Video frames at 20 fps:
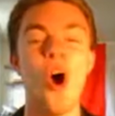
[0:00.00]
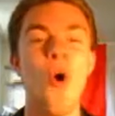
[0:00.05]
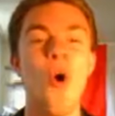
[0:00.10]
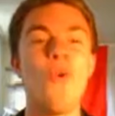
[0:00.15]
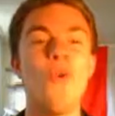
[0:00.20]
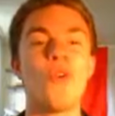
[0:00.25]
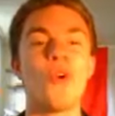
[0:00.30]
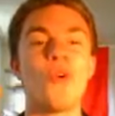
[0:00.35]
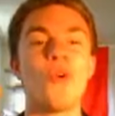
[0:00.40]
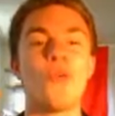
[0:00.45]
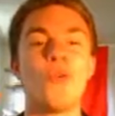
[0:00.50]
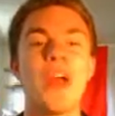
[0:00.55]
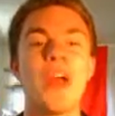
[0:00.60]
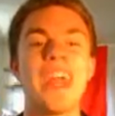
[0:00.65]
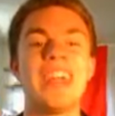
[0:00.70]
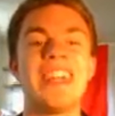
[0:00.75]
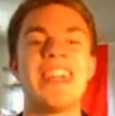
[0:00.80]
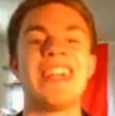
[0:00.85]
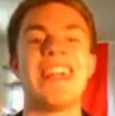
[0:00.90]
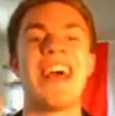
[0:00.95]

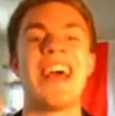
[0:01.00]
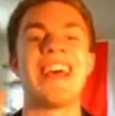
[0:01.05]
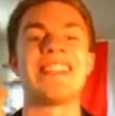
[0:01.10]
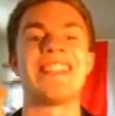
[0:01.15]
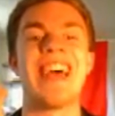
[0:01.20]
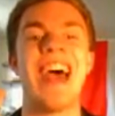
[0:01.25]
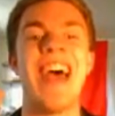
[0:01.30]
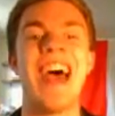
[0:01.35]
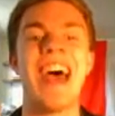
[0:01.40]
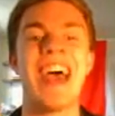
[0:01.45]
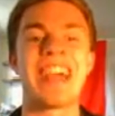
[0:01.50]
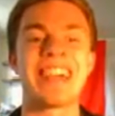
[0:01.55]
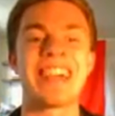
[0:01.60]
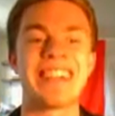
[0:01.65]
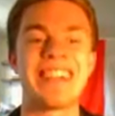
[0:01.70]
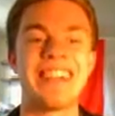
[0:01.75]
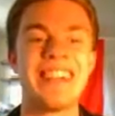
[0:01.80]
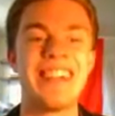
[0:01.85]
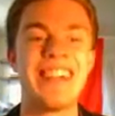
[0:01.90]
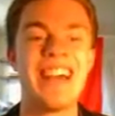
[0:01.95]
overrated as
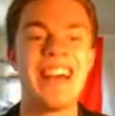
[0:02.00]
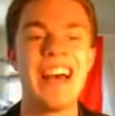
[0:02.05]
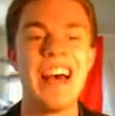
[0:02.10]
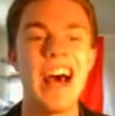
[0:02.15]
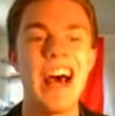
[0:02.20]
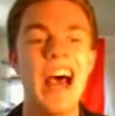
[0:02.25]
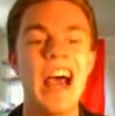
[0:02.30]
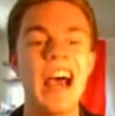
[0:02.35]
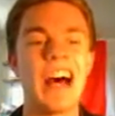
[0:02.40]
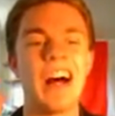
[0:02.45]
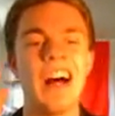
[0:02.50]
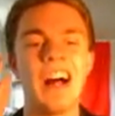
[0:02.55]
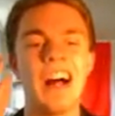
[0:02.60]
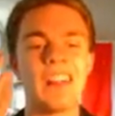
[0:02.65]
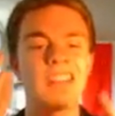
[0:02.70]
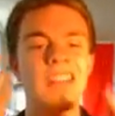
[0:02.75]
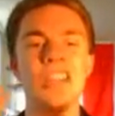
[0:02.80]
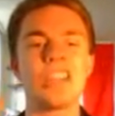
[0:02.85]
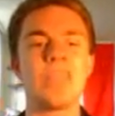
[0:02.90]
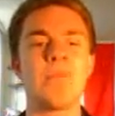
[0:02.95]
heck. I'll
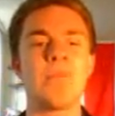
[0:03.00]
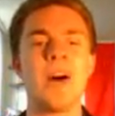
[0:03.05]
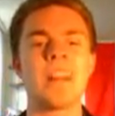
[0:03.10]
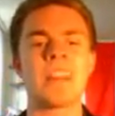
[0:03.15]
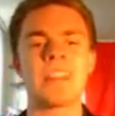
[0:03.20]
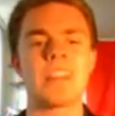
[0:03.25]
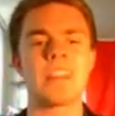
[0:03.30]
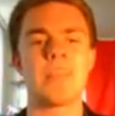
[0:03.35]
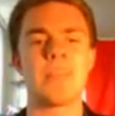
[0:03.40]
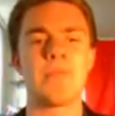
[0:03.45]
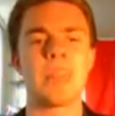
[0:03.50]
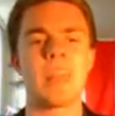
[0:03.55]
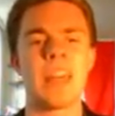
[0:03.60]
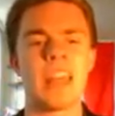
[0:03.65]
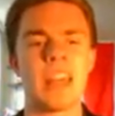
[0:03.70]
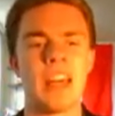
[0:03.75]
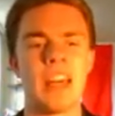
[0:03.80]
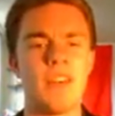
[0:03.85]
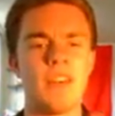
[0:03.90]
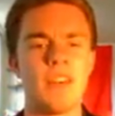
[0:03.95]
touch upon this in the
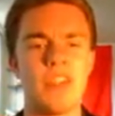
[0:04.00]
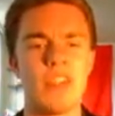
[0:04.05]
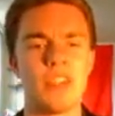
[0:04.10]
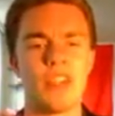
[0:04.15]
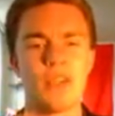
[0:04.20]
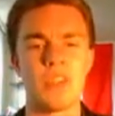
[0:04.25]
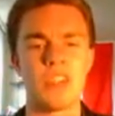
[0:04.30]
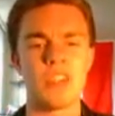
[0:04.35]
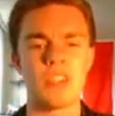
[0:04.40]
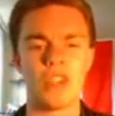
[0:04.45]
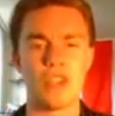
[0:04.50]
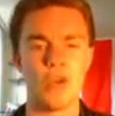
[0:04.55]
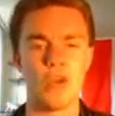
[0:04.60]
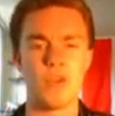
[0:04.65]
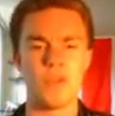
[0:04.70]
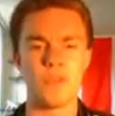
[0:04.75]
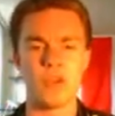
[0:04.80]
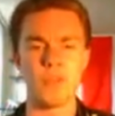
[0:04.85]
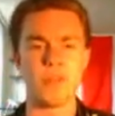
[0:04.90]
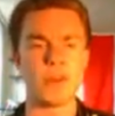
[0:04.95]
beginning of the Grease 2 review,